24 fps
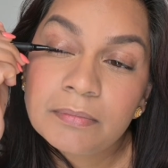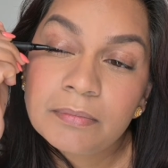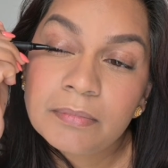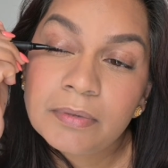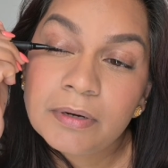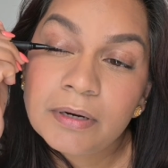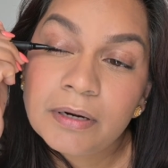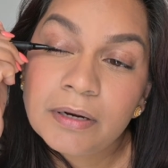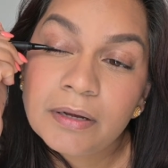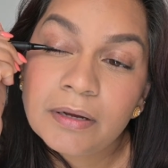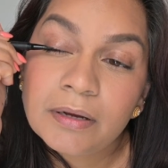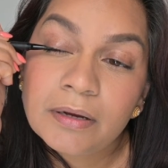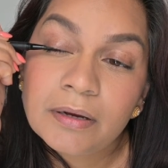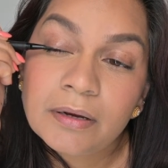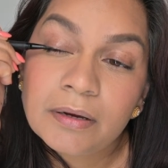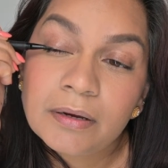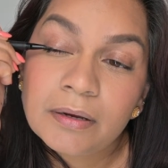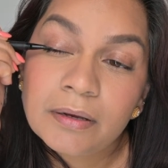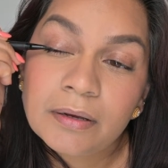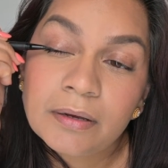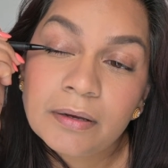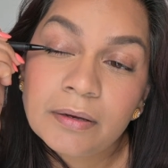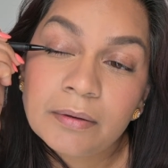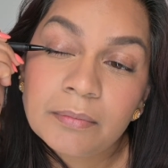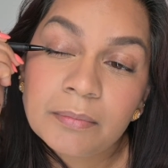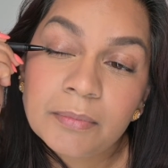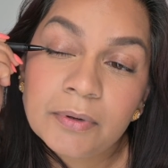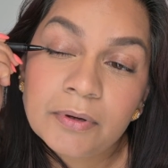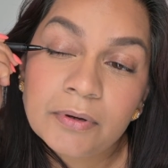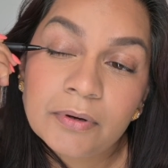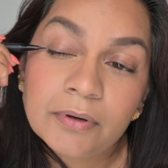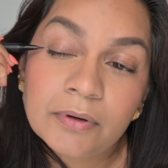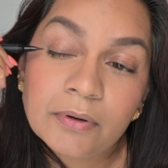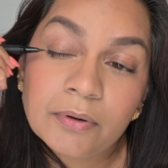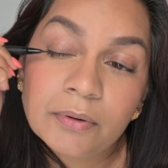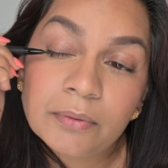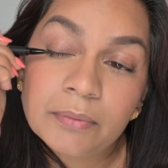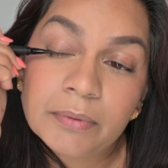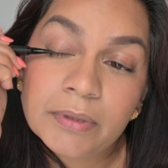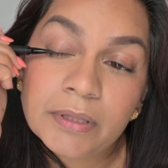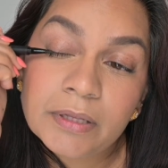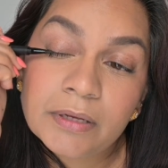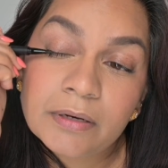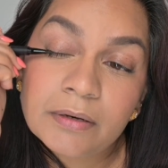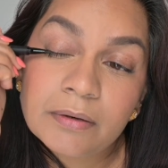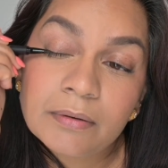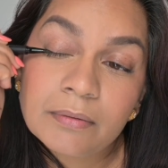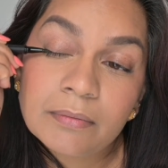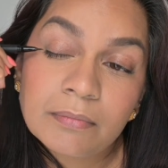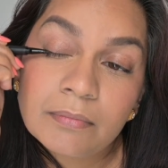but I am gonna go with it.